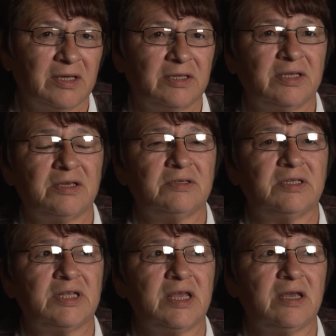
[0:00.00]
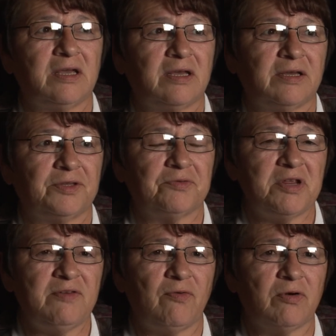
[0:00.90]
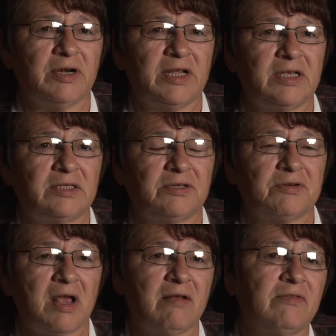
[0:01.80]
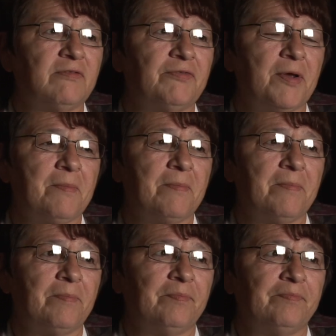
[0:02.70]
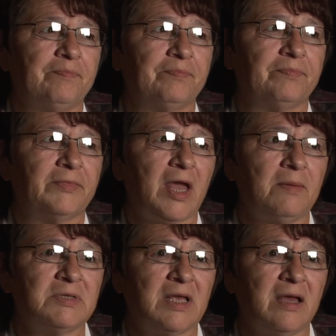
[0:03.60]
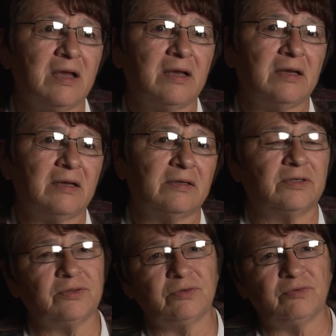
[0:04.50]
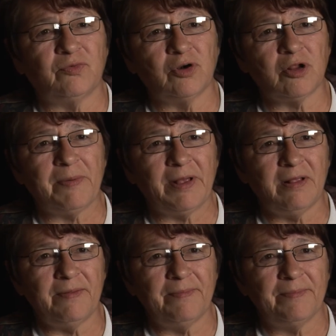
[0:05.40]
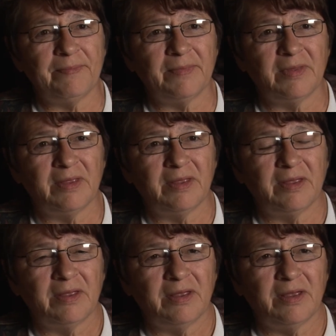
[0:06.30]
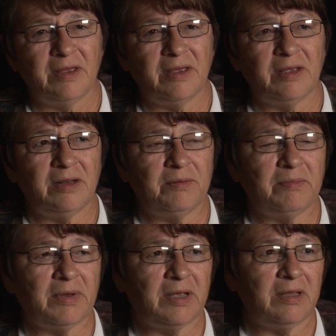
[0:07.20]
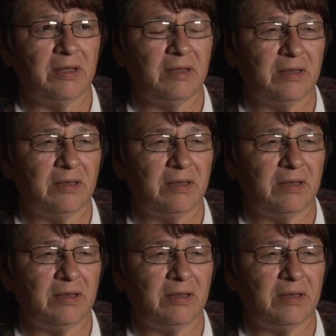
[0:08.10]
They used to take three four days to travel from Kamsack to Fort Qu'Appelle, and my